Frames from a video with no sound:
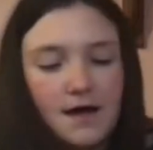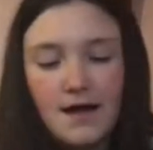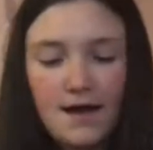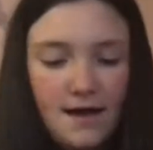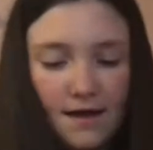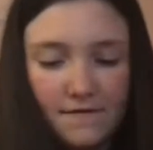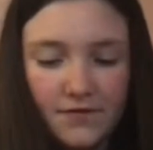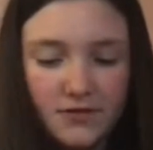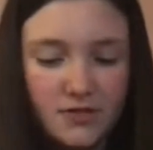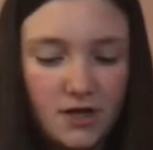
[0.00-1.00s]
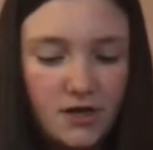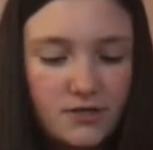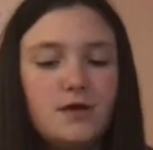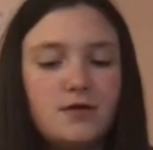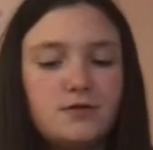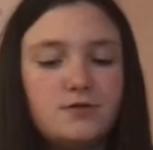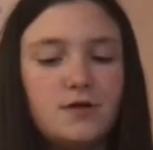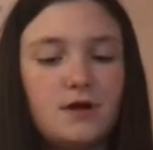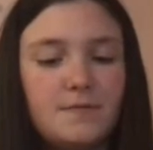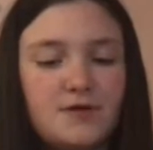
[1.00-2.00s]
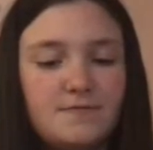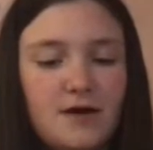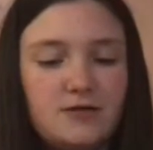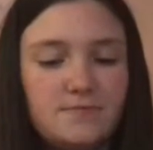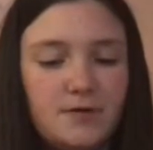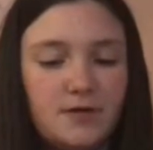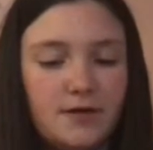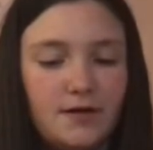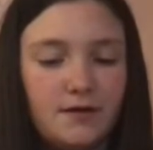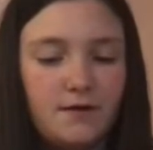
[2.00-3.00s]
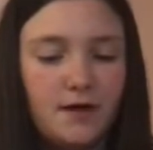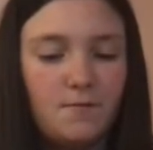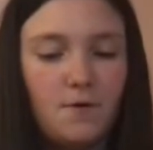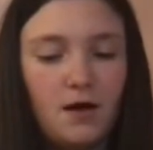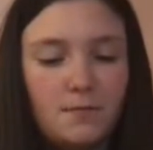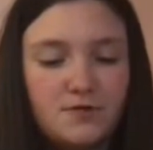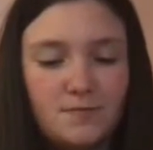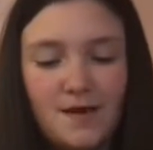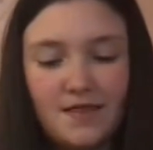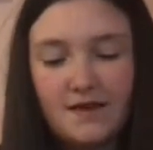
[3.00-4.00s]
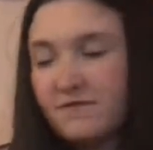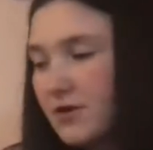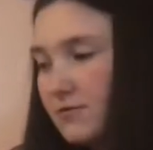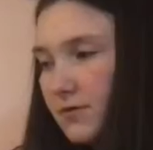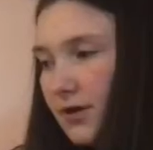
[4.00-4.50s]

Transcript: I have socks, 2 that are mismatched, but like, okay, welcome to my life though.